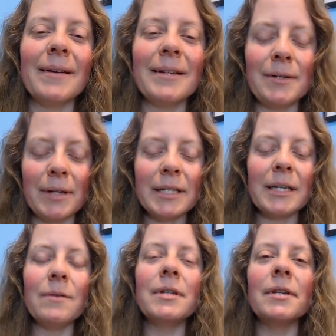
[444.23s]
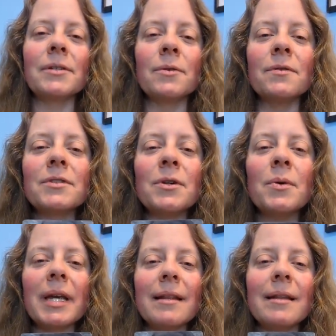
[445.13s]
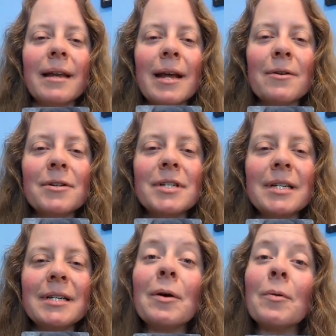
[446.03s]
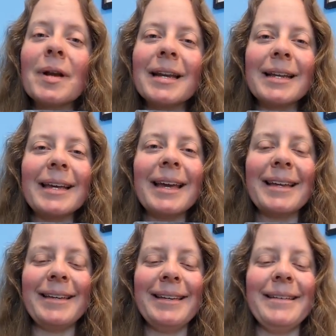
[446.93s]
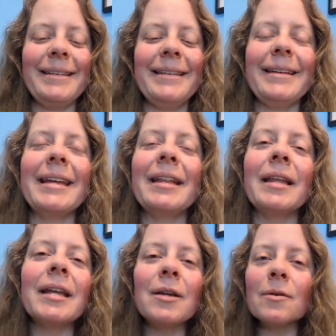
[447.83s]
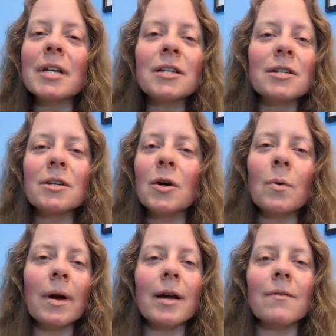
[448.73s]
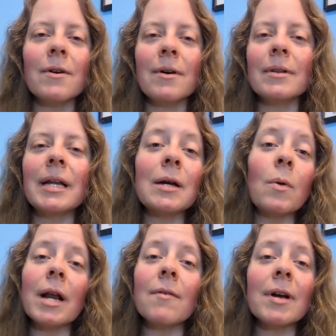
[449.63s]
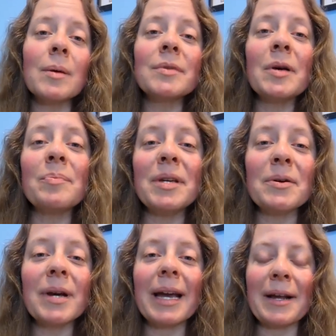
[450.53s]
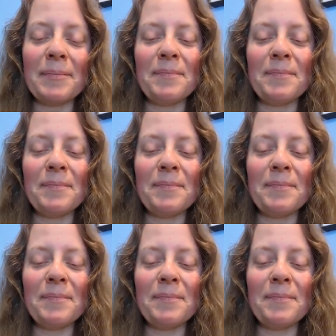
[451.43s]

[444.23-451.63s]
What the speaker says: As you continue to sort of soak in that energy, I'll read it again. Again, letting your attention go wherever, letting whatever comes up be okay.